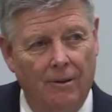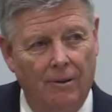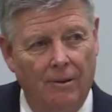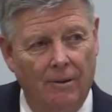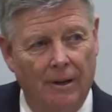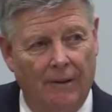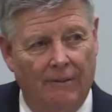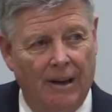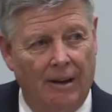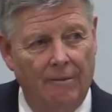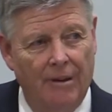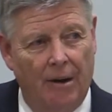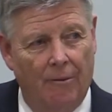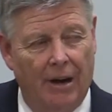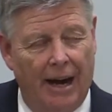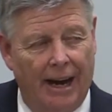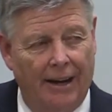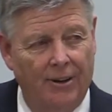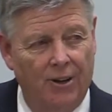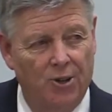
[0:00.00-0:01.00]
that they've never
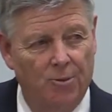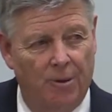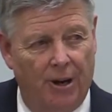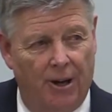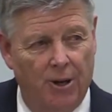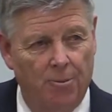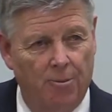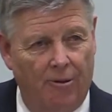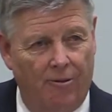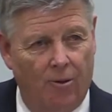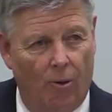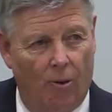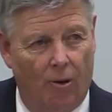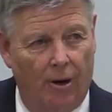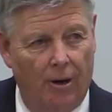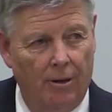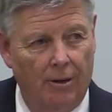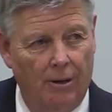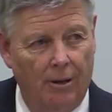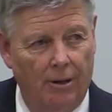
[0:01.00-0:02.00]
had experience before?
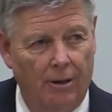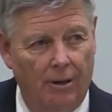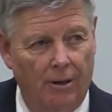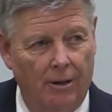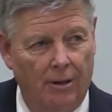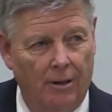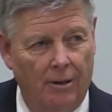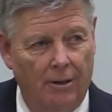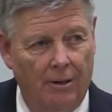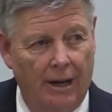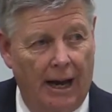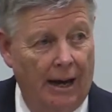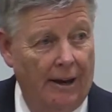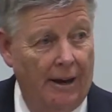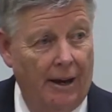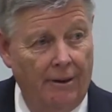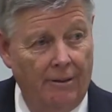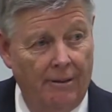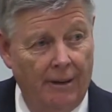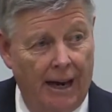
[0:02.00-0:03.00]
How do
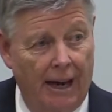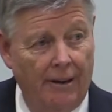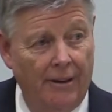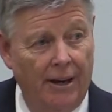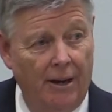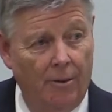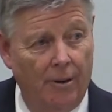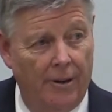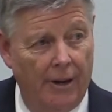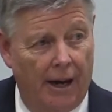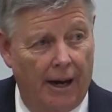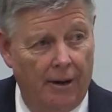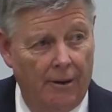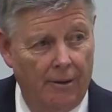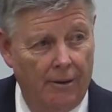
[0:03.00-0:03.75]
they how do they deal with that?